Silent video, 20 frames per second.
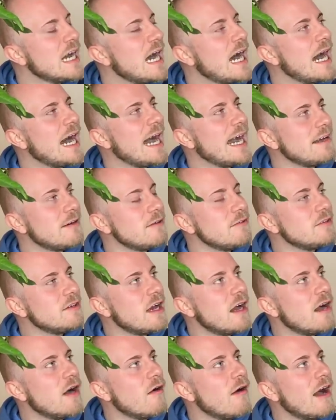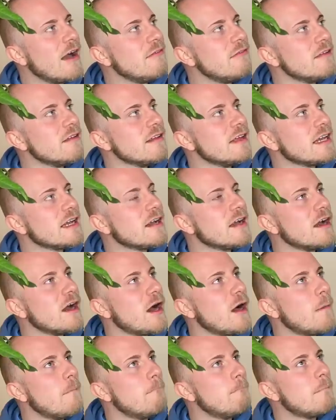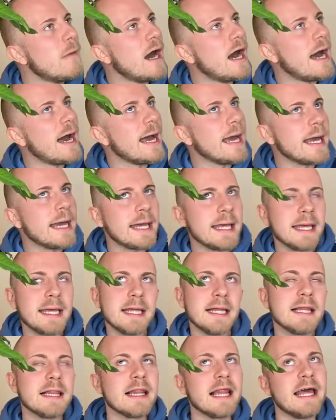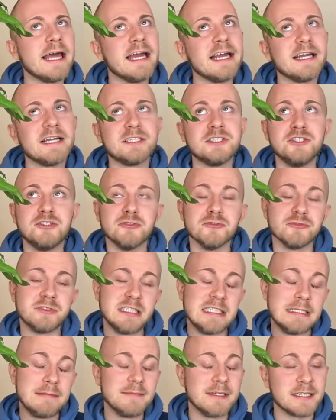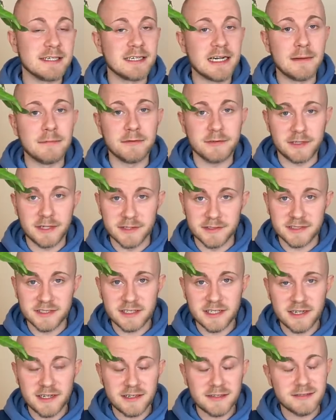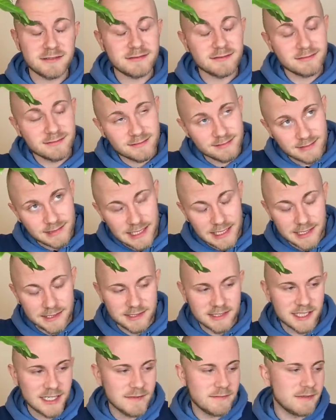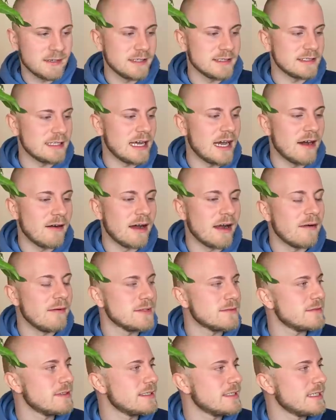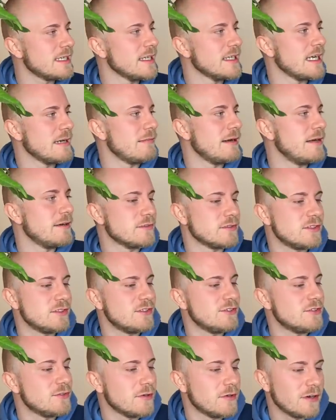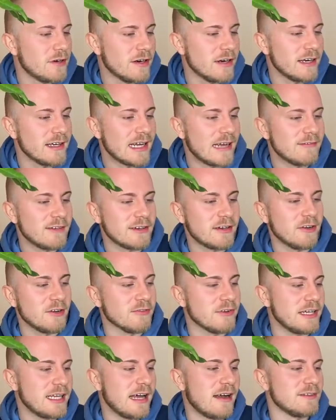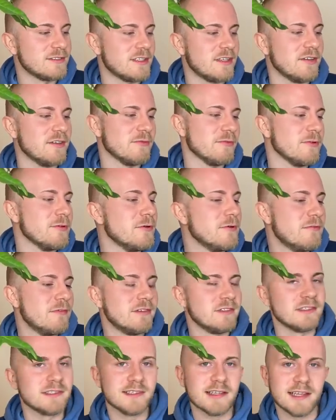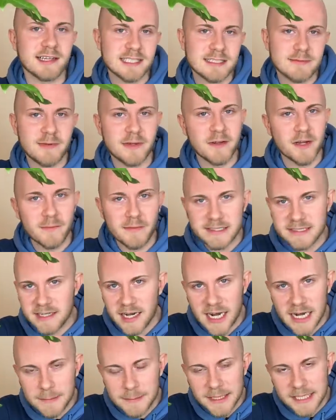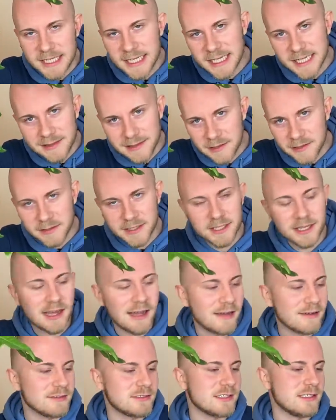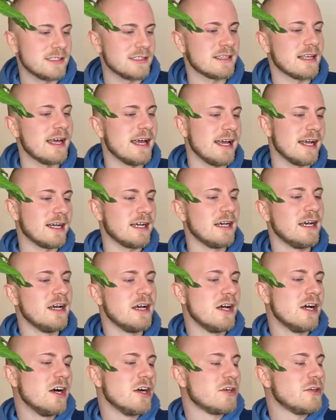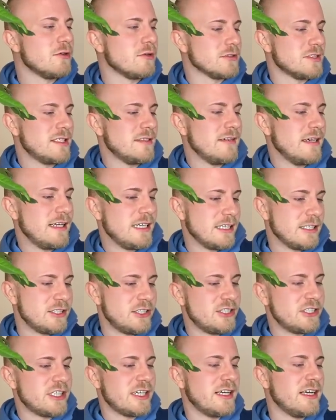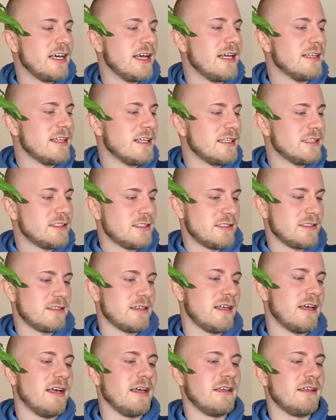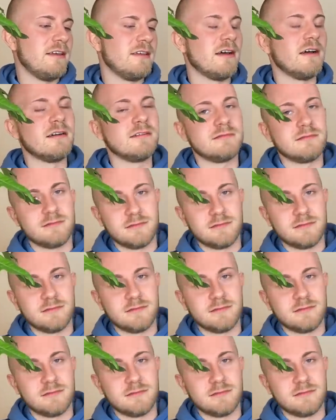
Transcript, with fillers: I don't know. I feel like my like dream like a couple years ago, can't say if it is now, I always wanted to get like my own store and have like a greenhouse on the roof and just like spend all my time like in the greenhouse just like cultivating shit and then just like, you know,